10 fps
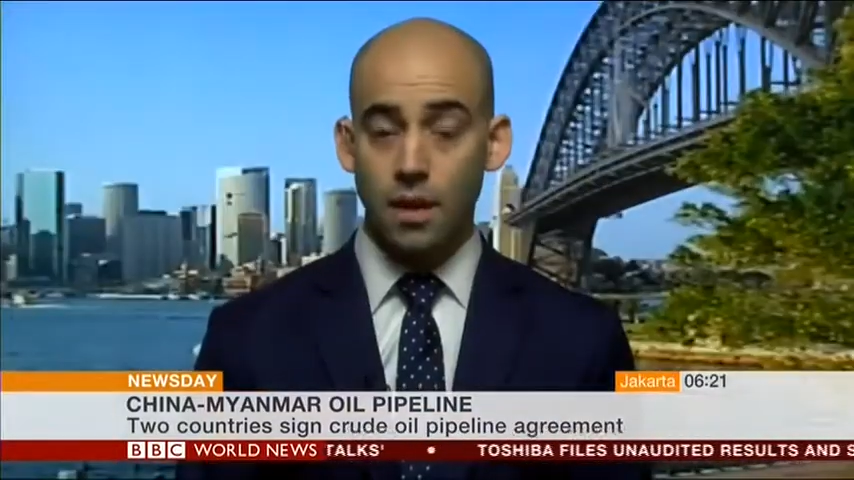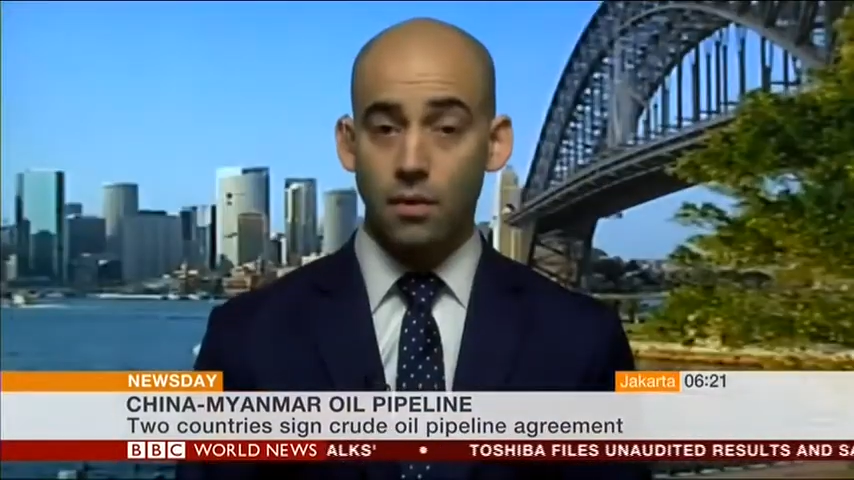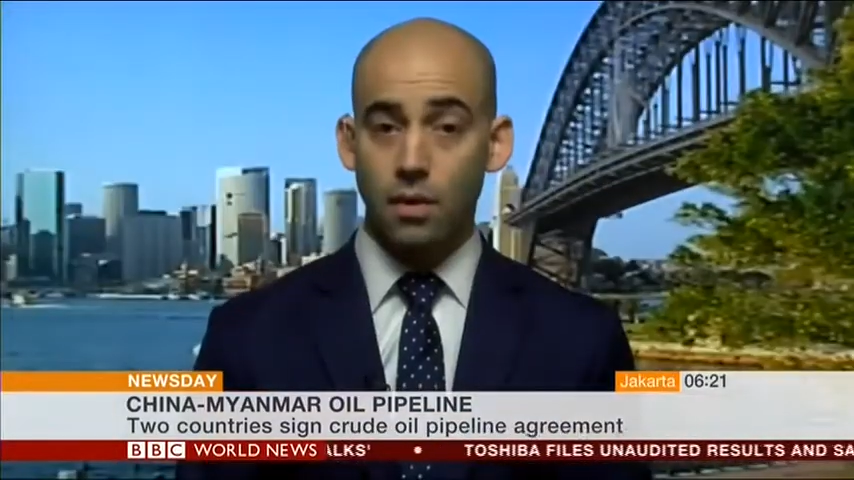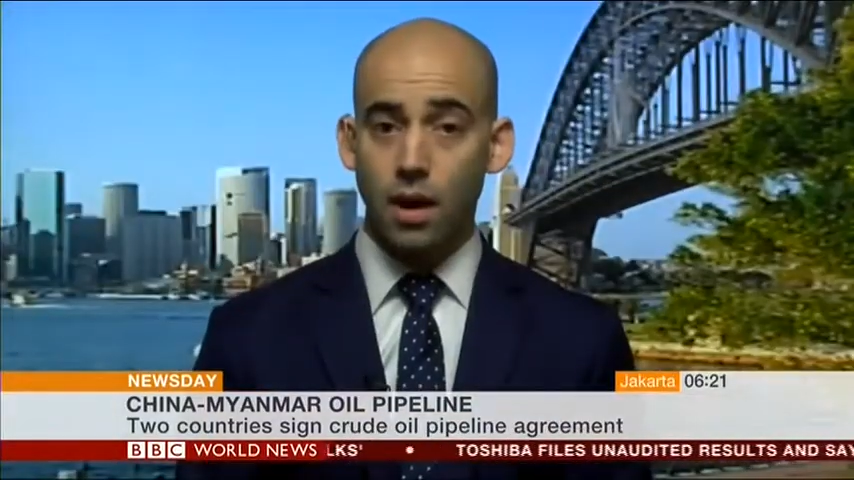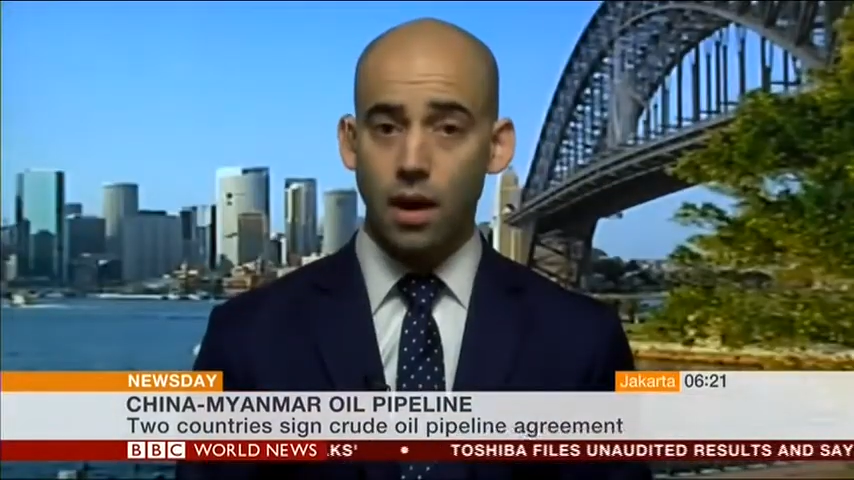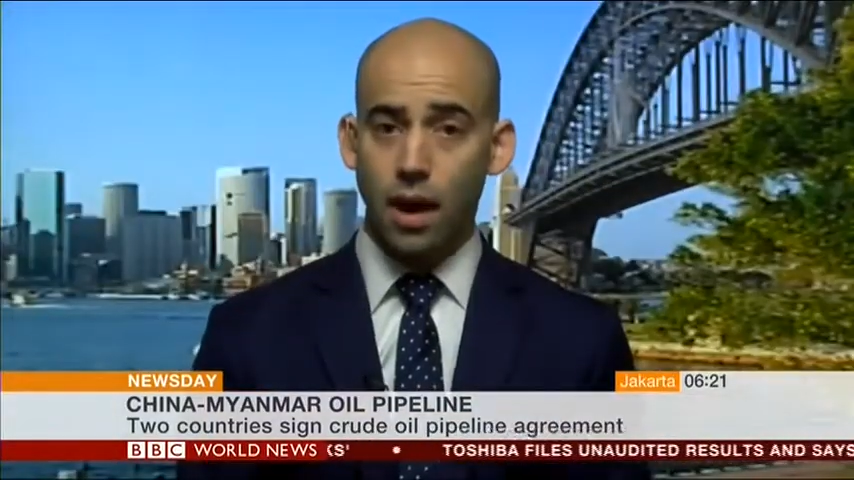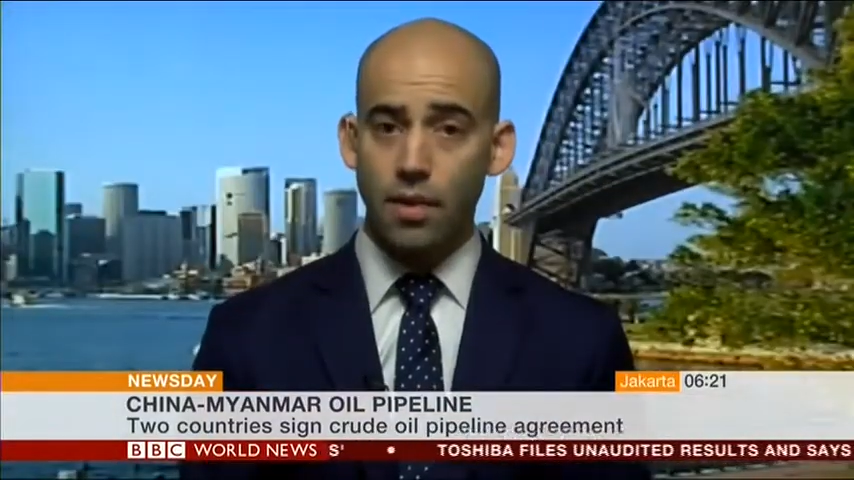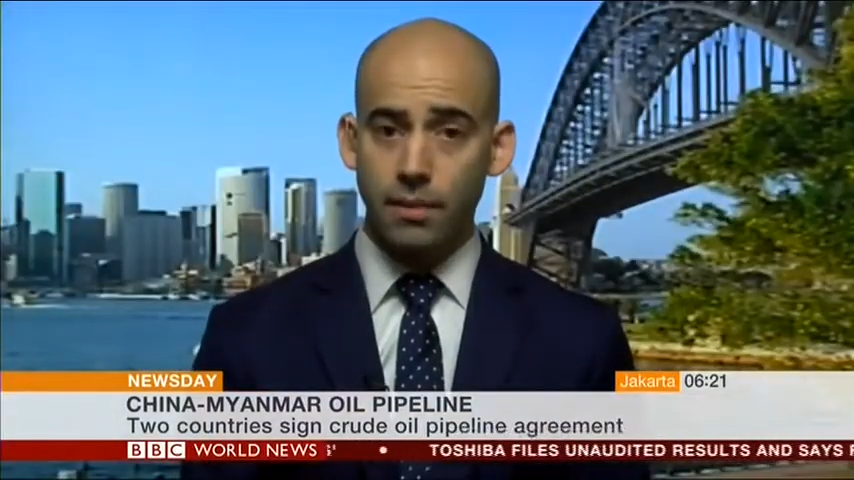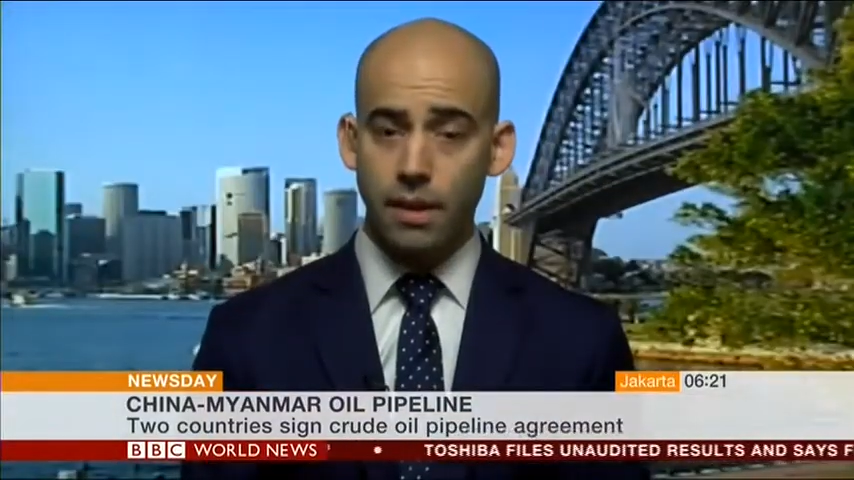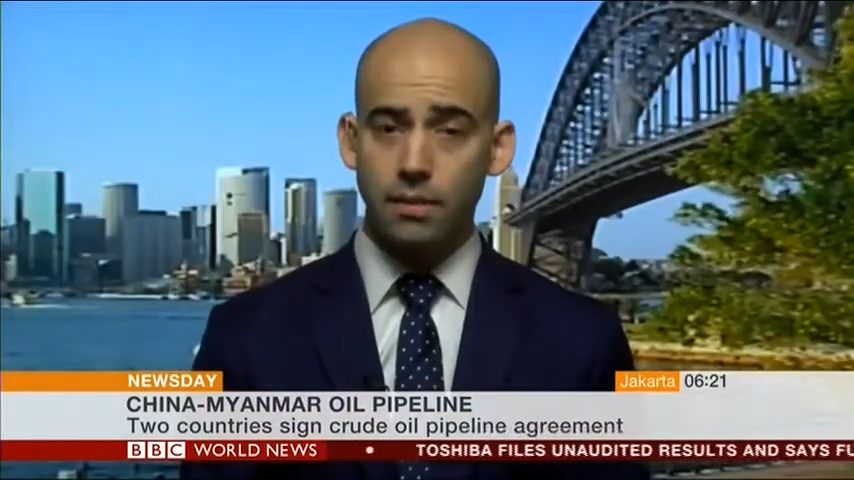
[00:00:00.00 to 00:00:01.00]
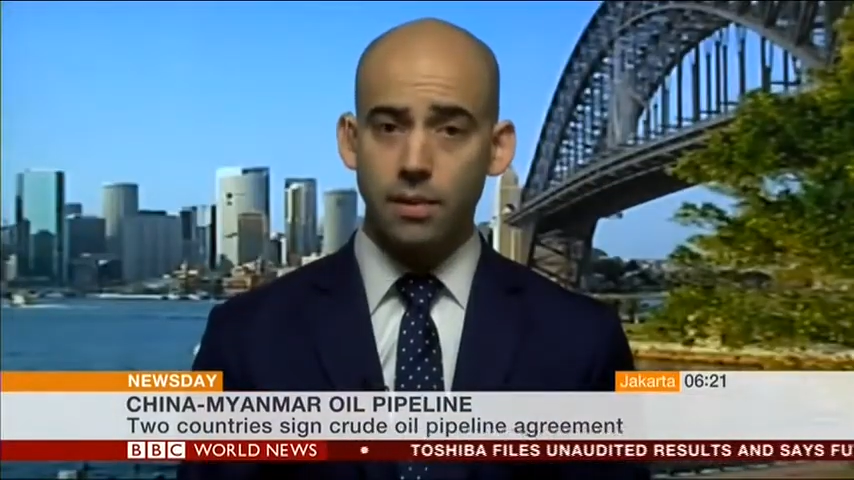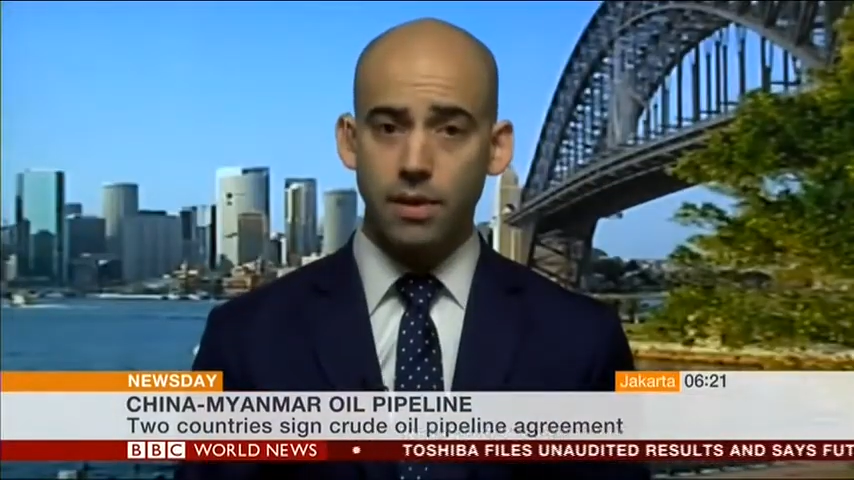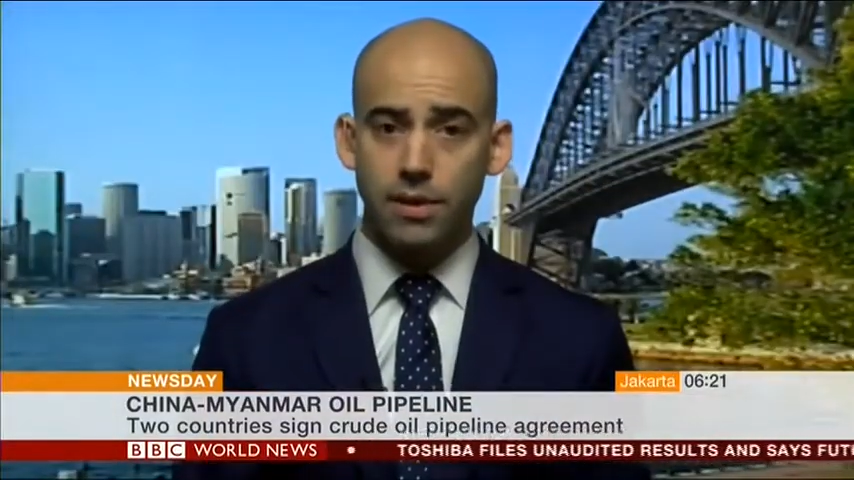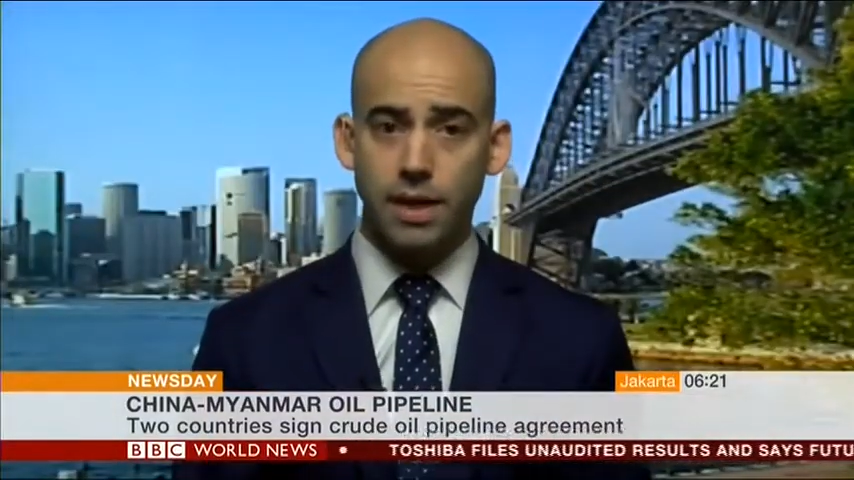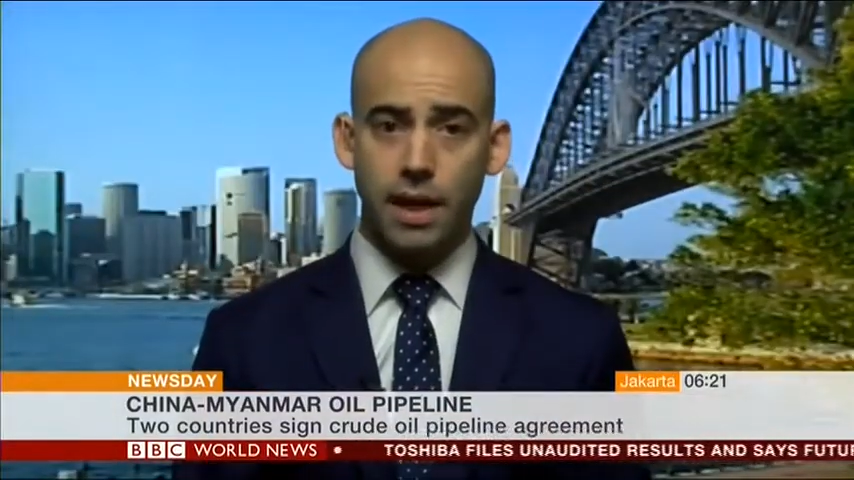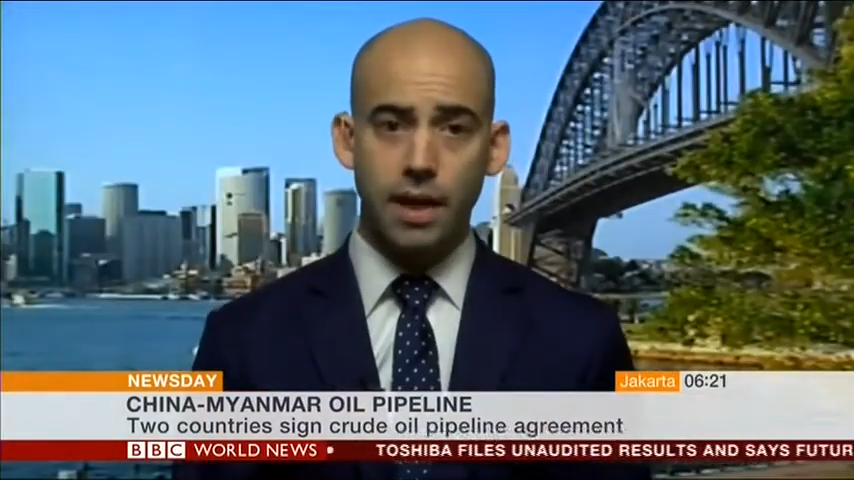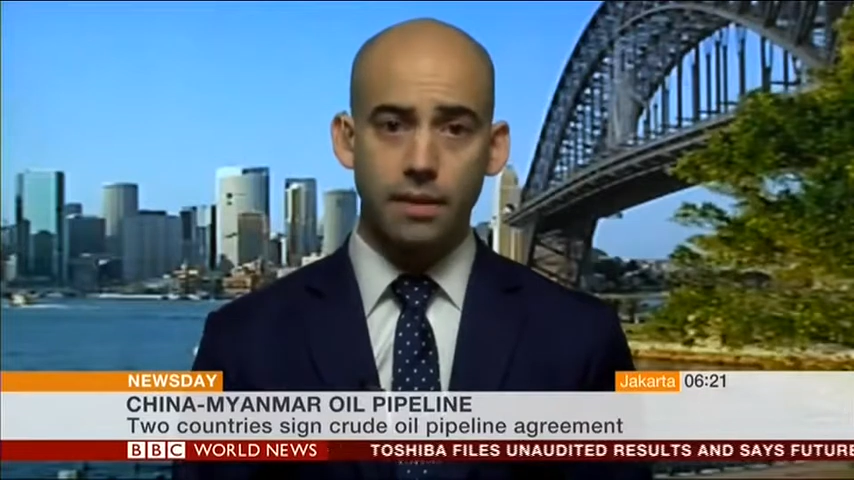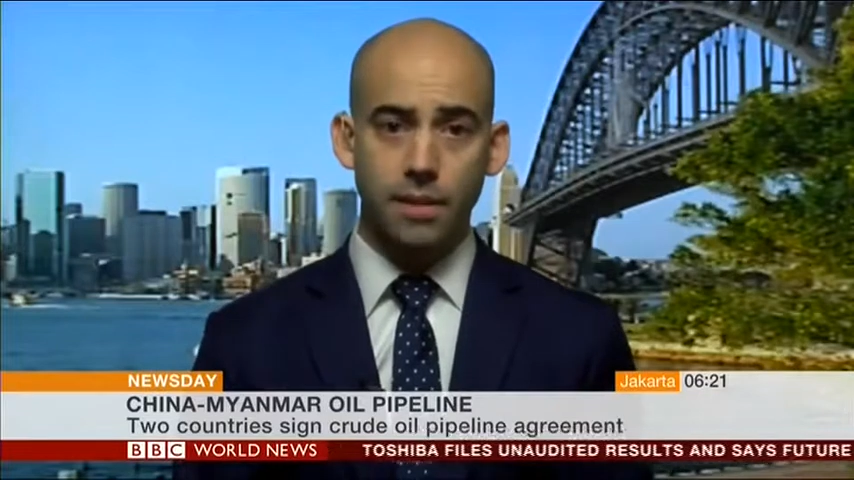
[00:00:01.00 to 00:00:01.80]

Well, on the Myanmar side,